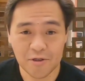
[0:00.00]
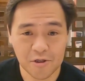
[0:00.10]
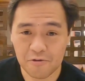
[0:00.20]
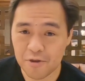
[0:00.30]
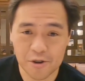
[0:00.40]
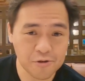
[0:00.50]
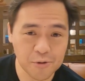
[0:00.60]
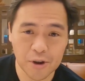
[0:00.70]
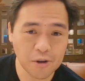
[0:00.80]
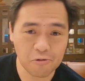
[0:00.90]
so first
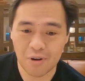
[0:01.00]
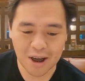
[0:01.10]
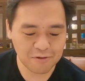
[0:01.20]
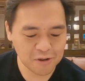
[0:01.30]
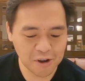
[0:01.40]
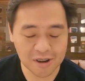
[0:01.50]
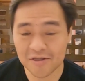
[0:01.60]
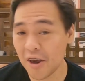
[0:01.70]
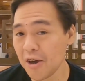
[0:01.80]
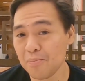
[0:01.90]
food that arrived on our
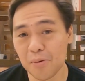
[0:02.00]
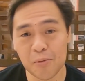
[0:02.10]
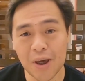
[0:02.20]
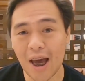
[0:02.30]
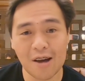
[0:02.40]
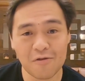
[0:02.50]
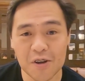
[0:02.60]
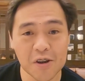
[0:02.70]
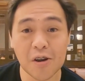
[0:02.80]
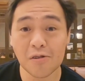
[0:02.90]
table, we have
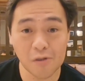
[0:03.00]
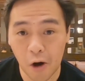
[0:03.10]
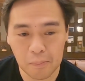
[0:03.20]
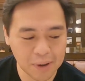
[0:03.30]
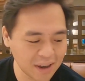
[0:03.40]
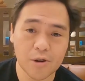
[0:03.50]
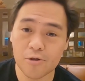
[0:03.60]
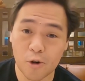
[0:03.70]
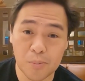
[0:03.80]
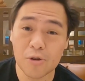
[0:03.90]
here the Lomi. This
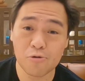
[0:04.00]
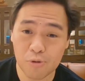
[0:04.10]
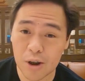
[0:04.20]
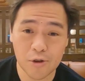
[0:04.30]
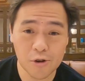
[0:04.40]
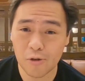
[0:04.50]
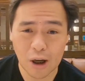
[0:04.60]
Lomi is really so